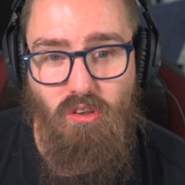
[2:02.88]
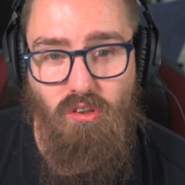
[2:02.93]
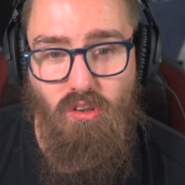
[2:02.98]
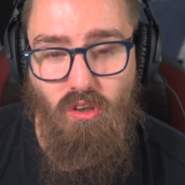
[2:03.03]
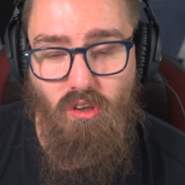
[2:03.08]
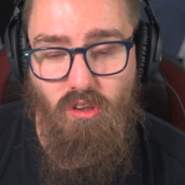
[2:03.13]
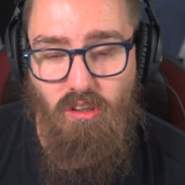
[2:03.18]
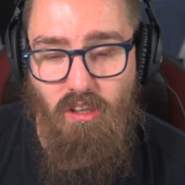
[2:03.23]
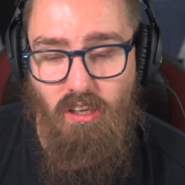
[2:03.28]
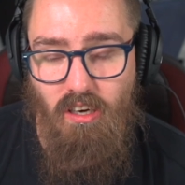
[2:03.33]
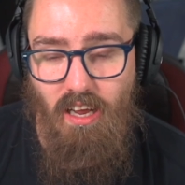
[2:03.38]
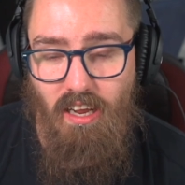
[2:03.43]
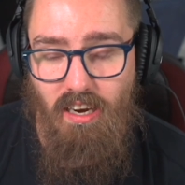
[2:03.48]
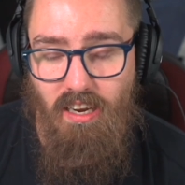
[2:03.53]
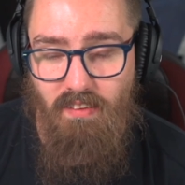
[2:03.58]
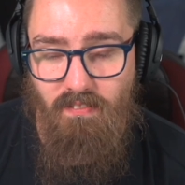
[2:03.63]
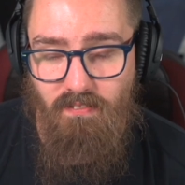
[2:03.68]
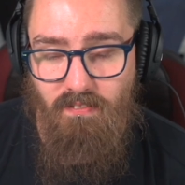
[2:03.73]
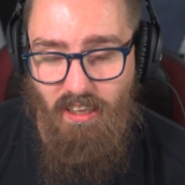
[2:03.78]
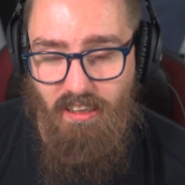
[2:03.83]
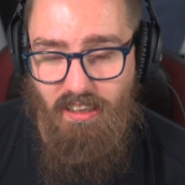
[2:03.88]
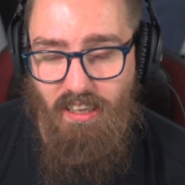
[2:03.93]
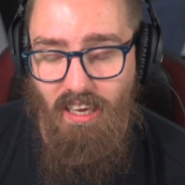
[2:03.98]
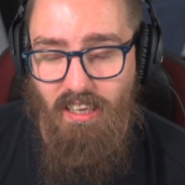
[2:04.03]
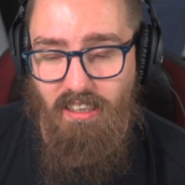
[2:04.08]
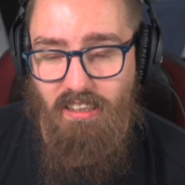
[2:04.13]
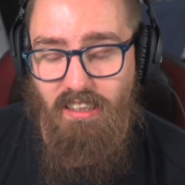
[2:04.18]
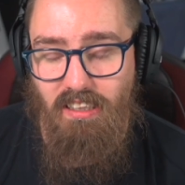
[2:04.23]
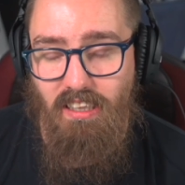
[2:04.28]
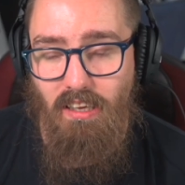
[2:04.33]
dusted, and it's
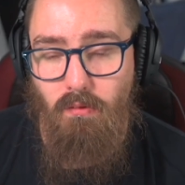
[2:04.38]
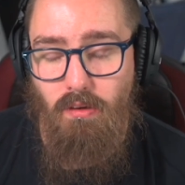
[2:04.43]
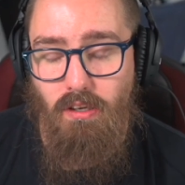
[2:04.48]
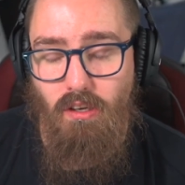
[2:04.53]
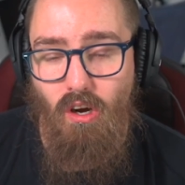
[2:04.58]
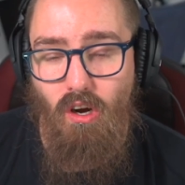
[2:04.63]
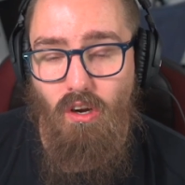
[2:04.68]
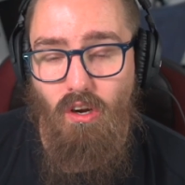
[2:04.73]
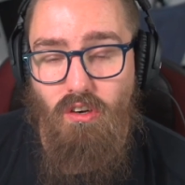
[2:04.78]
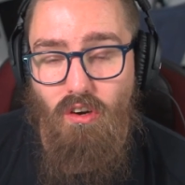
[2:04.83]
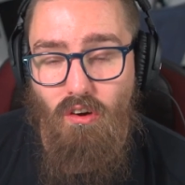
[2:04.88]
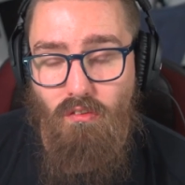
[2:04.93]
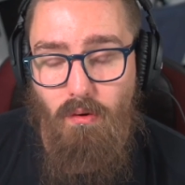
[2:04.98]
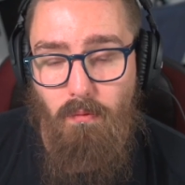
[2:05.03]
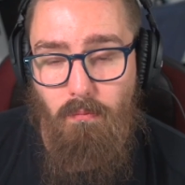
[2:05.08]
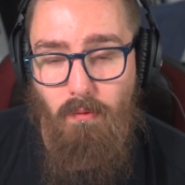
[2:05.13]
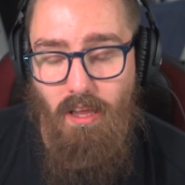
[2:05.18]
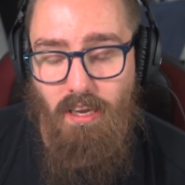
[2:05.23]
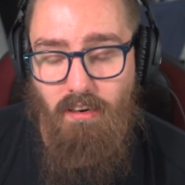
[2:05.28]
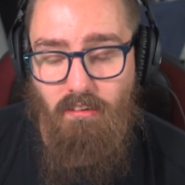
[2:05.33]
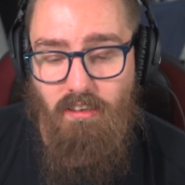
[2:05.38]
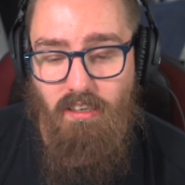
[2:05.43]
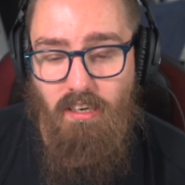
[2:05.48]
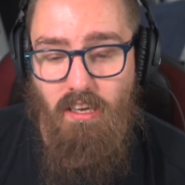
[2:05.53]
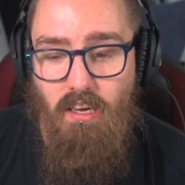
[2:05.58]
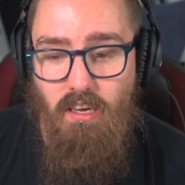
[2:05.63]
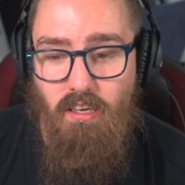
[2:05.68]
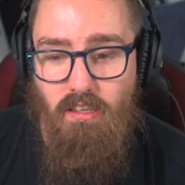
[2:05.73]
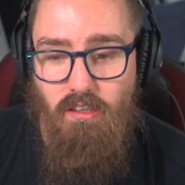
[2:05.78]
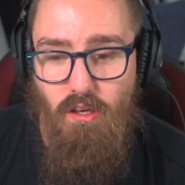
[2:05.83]
fantastic that we've got another player in.
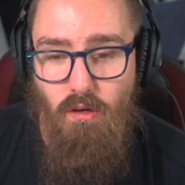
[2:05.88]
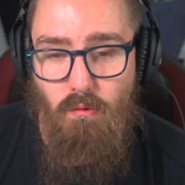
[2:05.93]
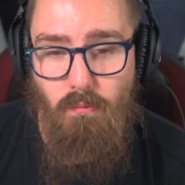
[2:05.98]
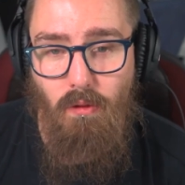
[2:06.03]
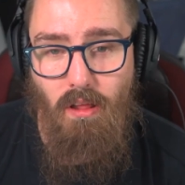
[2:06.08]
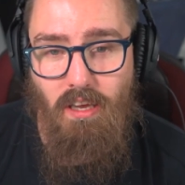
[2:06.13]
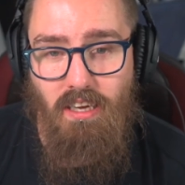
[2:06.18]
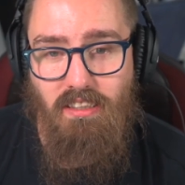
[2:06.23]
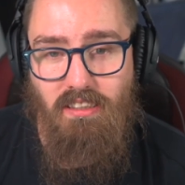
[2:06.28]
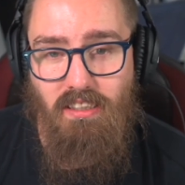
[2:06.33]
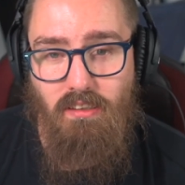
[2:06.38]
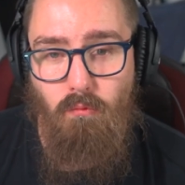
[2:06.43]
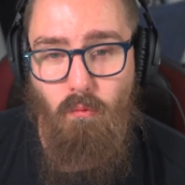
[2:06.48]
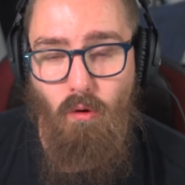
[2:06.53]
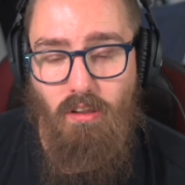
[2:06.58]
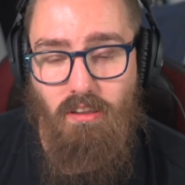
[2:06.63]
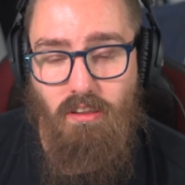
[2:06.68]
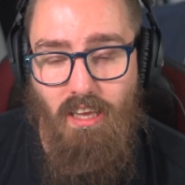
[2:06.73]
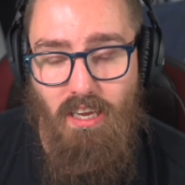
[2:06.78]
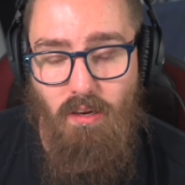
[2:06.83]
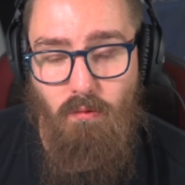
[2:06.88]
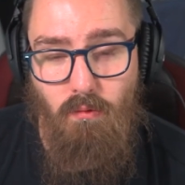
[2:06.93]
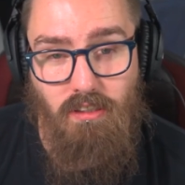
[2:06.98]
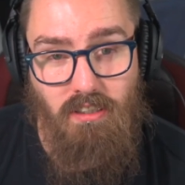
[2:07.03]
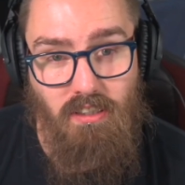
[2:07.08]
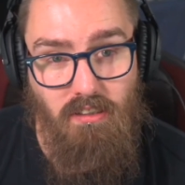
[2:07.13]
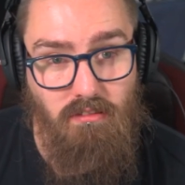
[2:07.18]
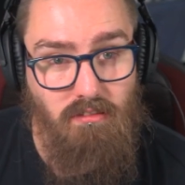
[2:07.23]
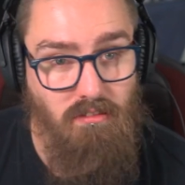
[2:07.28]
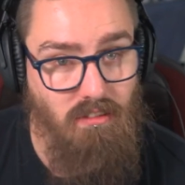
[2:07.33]
Two players in one day, which
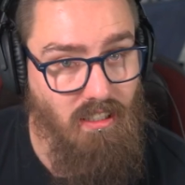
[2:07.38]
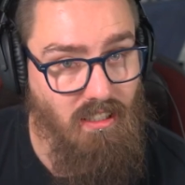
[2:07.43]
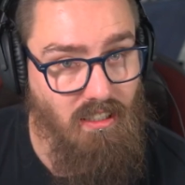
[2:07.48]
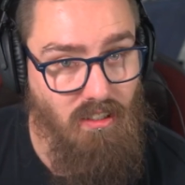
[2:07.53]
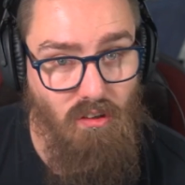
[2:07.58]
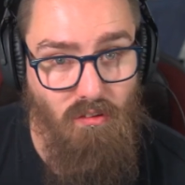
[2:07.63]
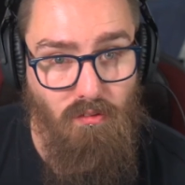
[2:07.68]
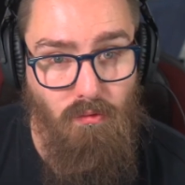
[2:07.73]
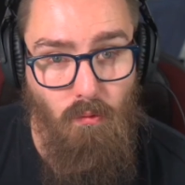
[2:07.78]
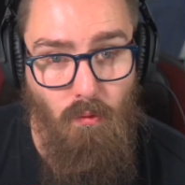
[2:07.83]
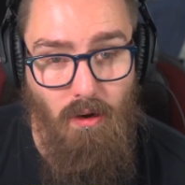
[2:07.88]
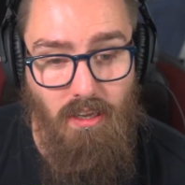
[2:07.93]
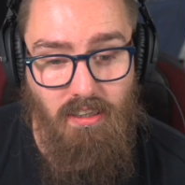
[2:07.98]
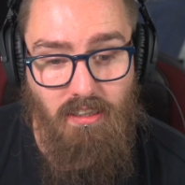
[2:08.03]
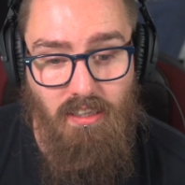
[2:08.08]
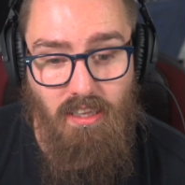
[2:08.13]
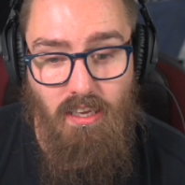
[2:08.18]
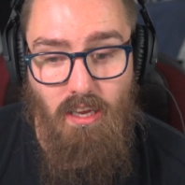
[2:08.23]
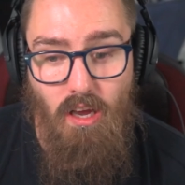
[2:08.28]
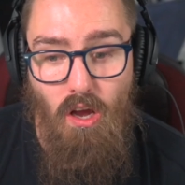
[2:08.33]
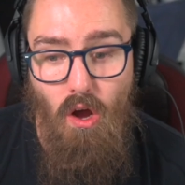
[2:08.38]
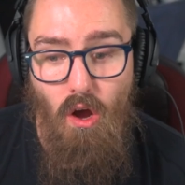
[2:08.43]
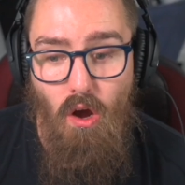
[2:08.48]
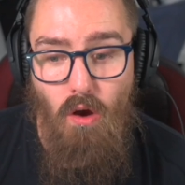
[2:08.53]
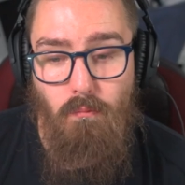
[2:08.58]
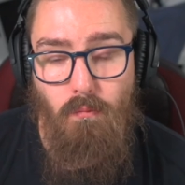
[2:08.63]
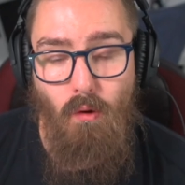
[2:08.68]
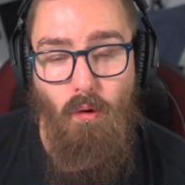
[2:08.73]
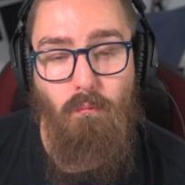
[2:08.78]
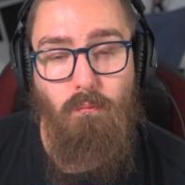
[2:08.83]
is really good for Wednesday.
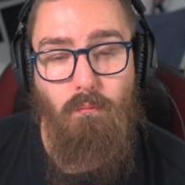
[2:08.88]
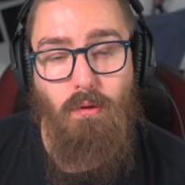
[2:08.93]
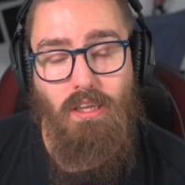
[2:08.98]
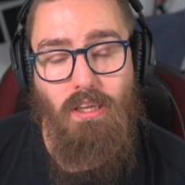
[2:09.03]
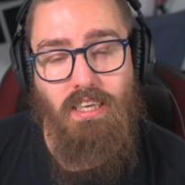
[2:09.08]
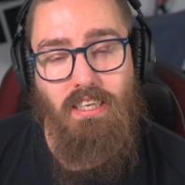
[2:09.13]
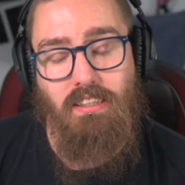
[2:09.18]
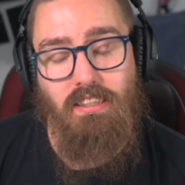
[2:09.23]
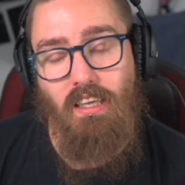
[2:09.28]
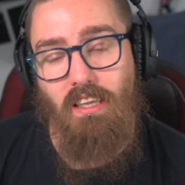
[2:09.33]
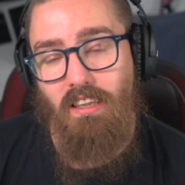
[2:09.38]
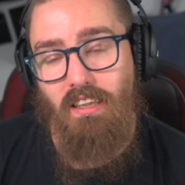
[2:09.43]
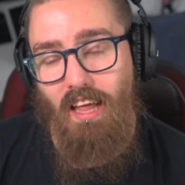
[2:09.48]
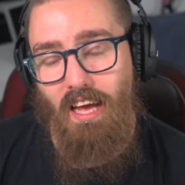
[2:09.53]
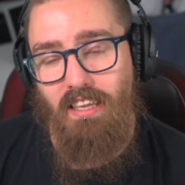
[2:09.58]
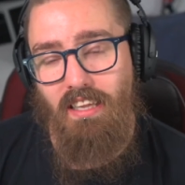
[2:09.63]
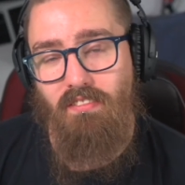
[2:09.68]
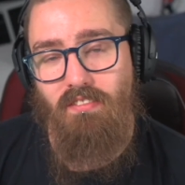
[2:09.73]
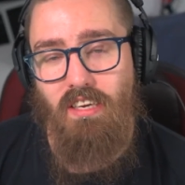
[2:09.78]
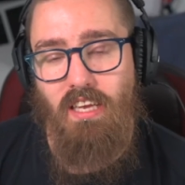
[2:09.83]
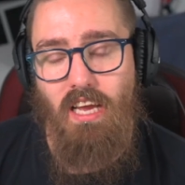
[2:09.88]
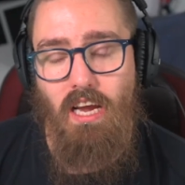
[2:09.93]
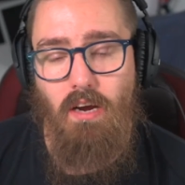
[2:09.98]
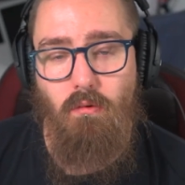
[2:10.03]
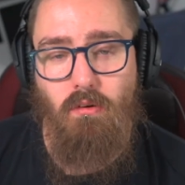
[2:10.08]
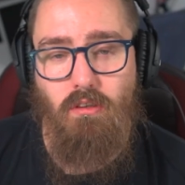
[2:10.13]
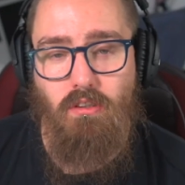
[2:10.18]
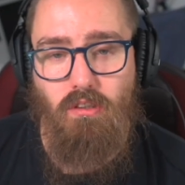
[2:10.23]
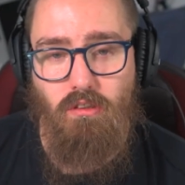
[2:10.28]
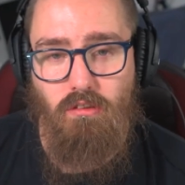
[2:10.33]
But please, like the
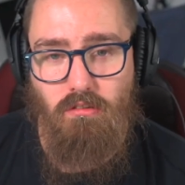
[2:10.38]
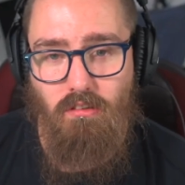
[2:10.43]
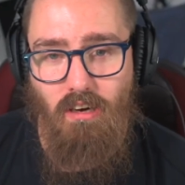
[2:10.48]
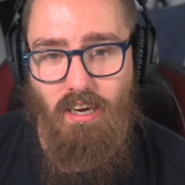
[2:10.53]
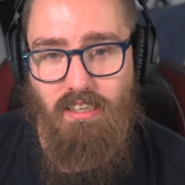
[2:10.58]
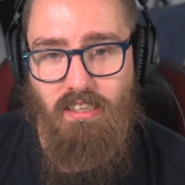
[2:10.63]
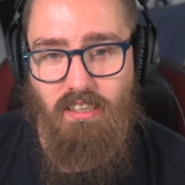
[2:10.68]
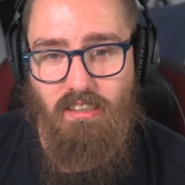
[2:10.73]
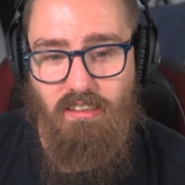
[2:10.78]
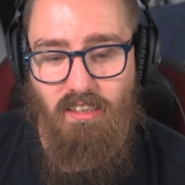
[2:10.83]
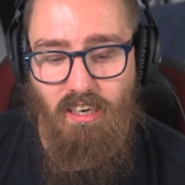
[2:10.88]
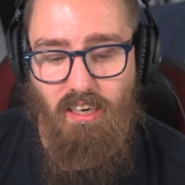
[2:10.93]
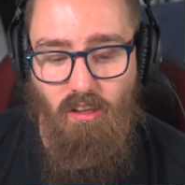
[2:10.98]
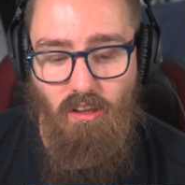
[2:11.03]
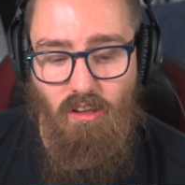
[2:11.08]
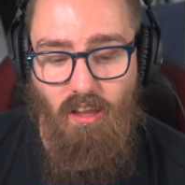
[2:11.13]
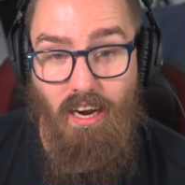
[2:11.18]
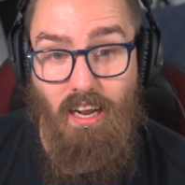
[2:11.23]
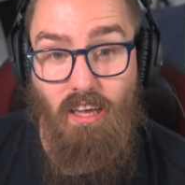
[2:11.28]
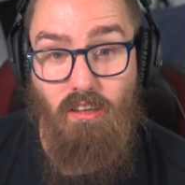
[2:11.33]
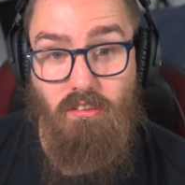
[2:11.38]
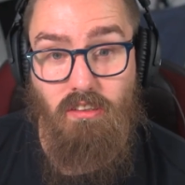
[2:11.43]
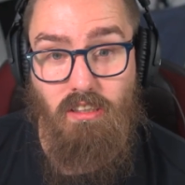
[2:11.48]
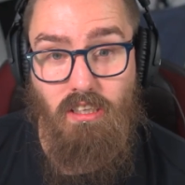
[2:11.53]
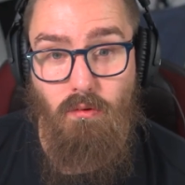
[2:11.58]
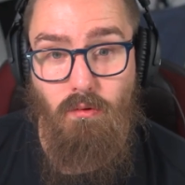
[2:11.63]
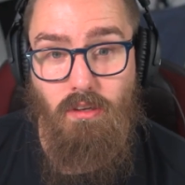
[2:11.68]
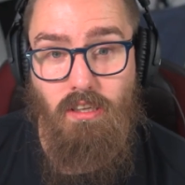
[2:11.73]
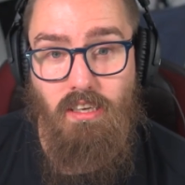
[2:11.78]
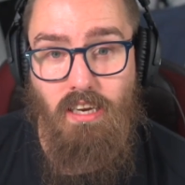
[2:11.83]
video, subscribe to the channel, and I'll see
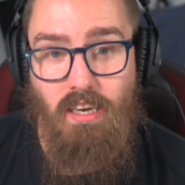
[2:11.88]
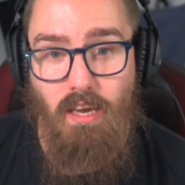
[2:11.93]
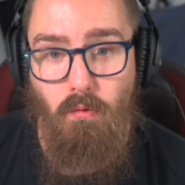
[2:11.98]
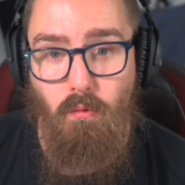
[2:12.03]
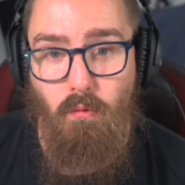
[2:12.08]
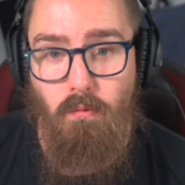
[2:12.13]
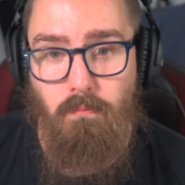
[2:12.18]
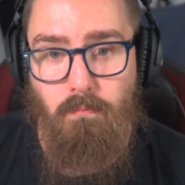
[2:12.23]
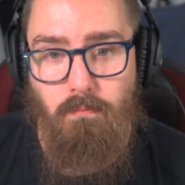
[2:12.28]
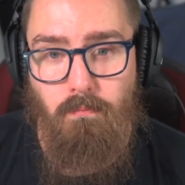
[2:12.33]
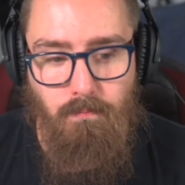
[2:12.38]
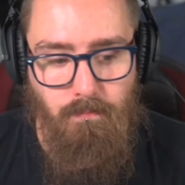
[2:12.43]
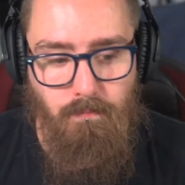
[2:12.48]
you in the next one.